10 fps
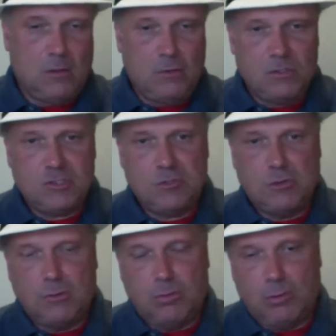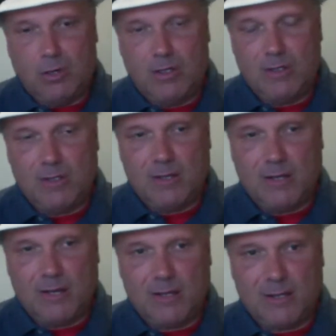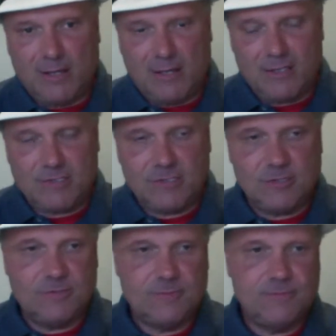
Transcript: Which to a point, I guess,